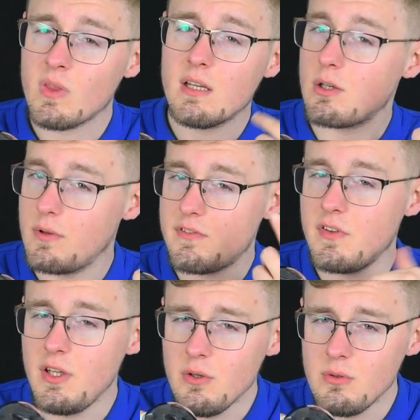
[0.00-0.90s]
so its
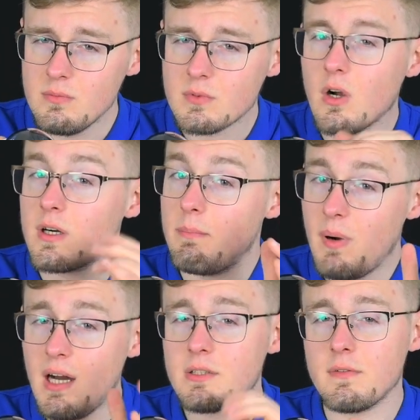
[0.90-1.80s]
view or a
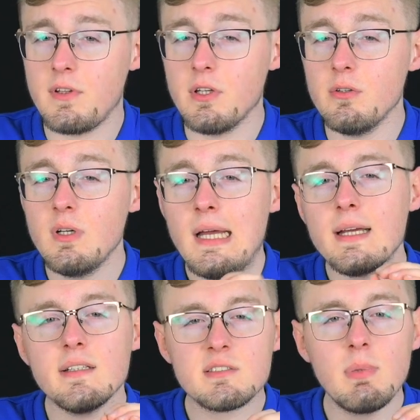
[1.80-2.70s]
part of view
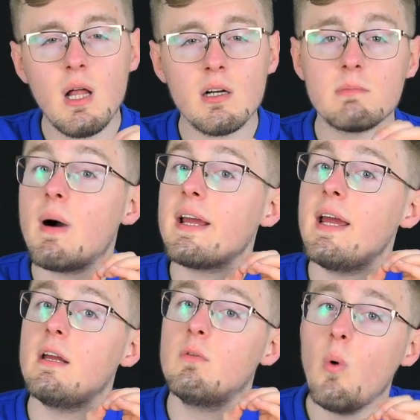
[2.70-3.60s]
is blocked by
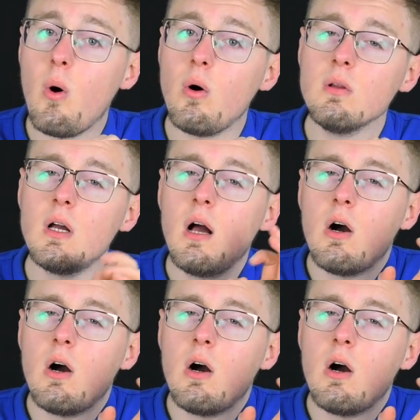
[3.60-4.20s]
a wall